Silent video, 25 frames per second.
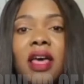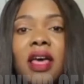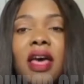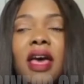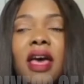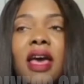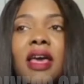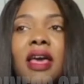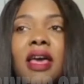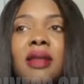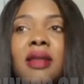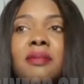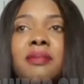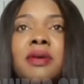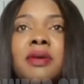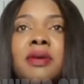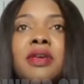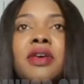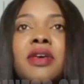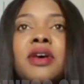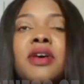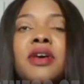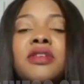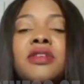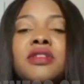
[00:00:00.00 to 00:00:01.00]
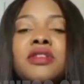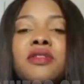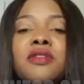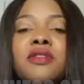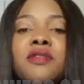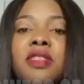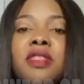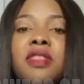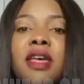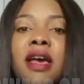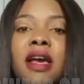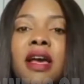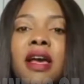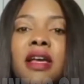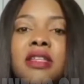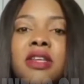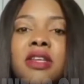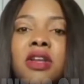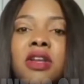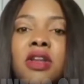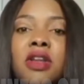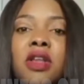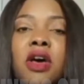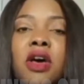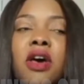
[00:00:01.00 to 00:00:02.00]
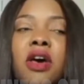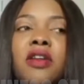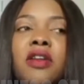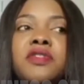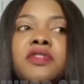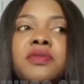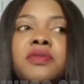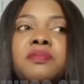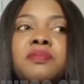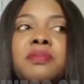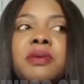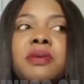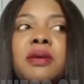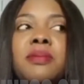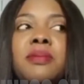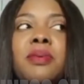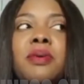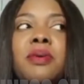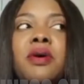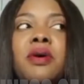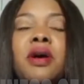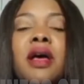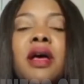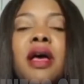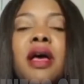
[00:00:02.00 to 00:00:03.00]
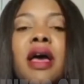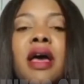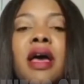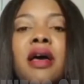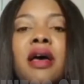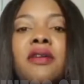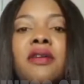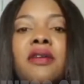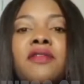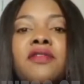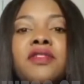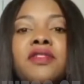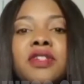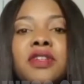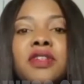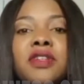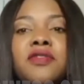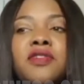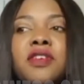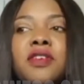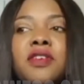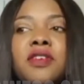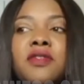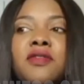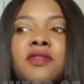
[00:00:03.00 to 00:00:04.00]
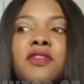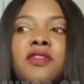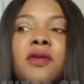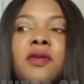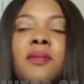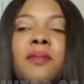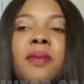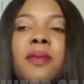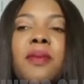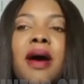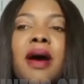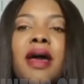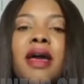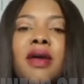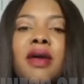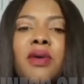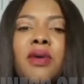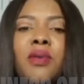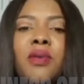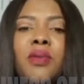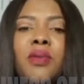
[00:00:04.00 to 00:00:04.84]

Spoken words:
And because of that, a lot of people have shifted from buying